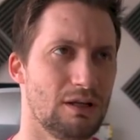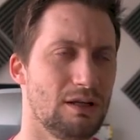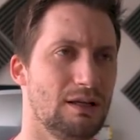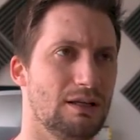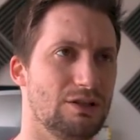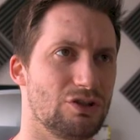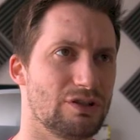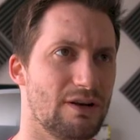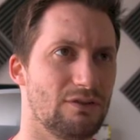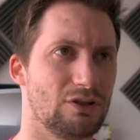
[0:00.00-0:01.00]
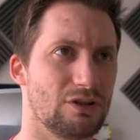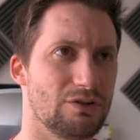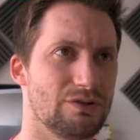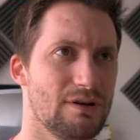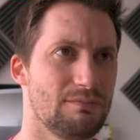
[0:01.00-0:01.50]
And let's just have a look at
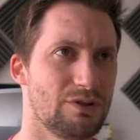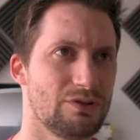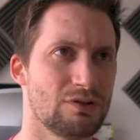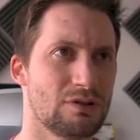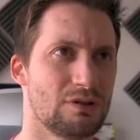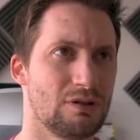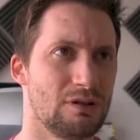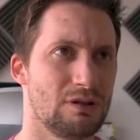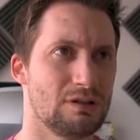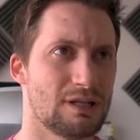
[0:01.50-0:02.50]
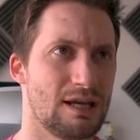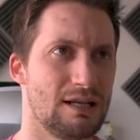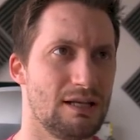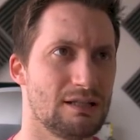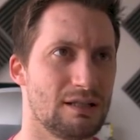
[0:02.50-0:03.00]
those numbers. 10
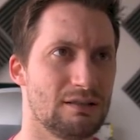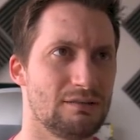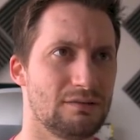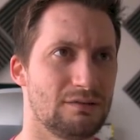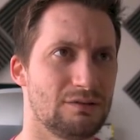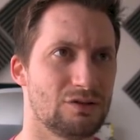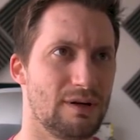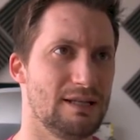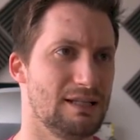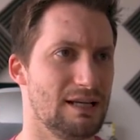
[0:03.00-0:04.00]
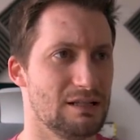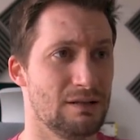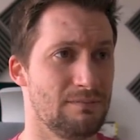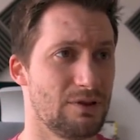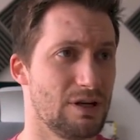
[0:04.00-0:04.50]
ADA, 20
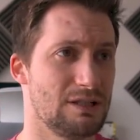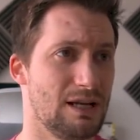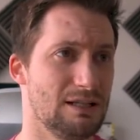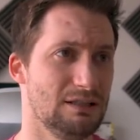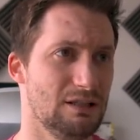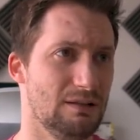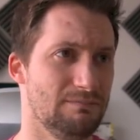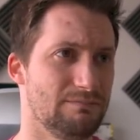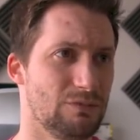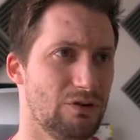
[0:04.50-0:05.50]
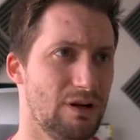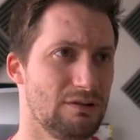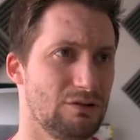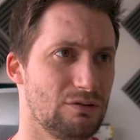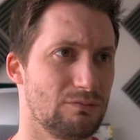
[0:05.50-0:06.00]
ADA, 30 ADA done. All
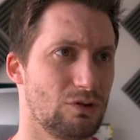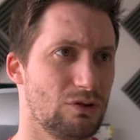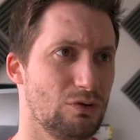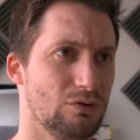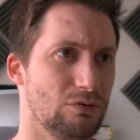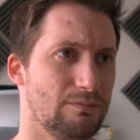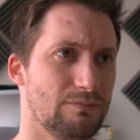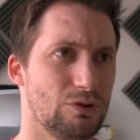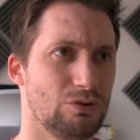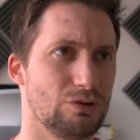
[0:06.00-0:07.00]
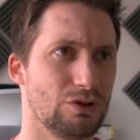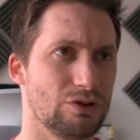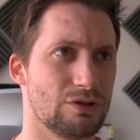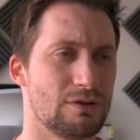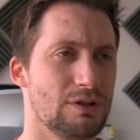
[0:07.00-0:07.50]
right, cool, all
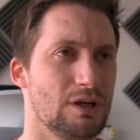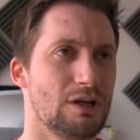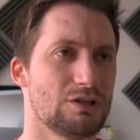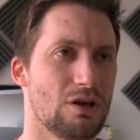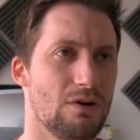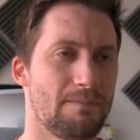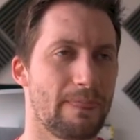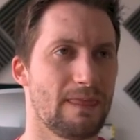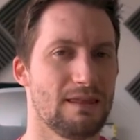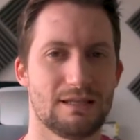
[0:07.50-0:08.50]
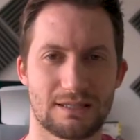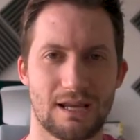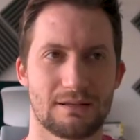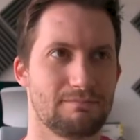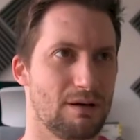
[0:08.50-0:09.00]
good. So then the
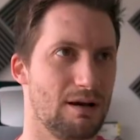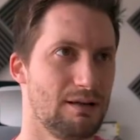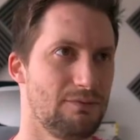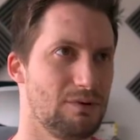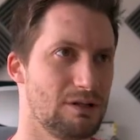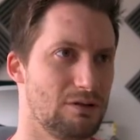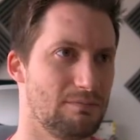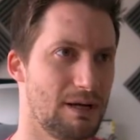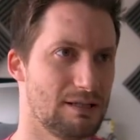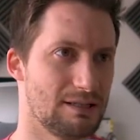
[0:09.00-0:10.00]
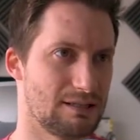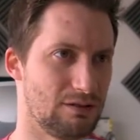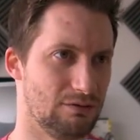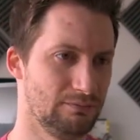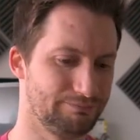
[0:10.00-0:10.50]
second part, if we do paytest 2,